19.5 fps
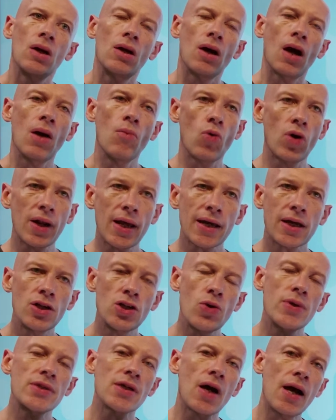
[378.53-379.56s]
And what I can
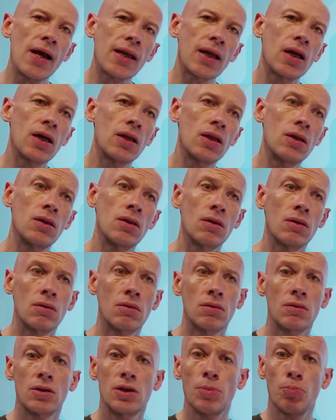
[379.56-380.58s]
do is I can
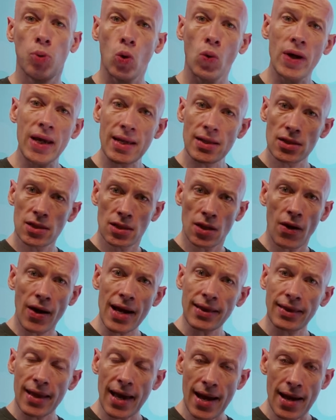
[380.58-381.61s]
deploy
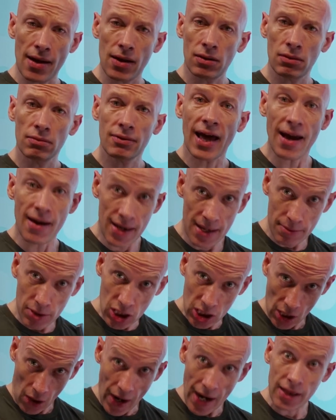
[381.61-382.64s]
inside there, that
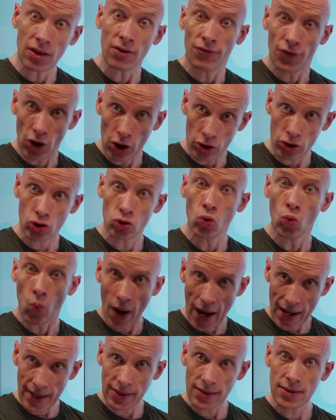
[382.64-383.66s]
inside the virtual W
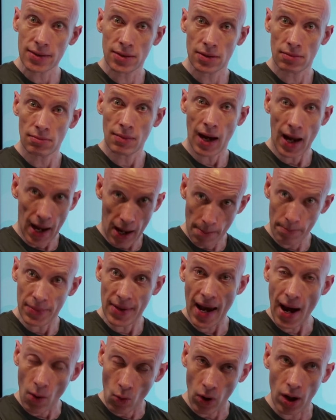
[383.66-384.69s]
A N's hub
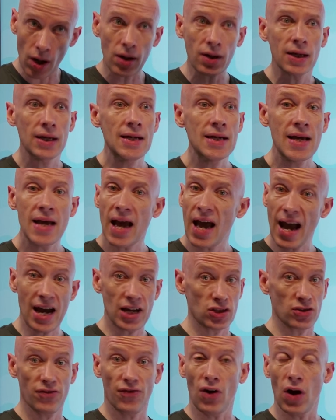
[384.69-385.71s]
network,
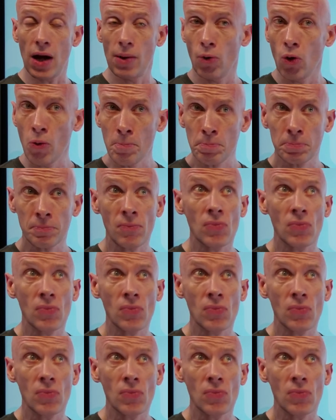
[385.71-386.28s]
Azure Firewall,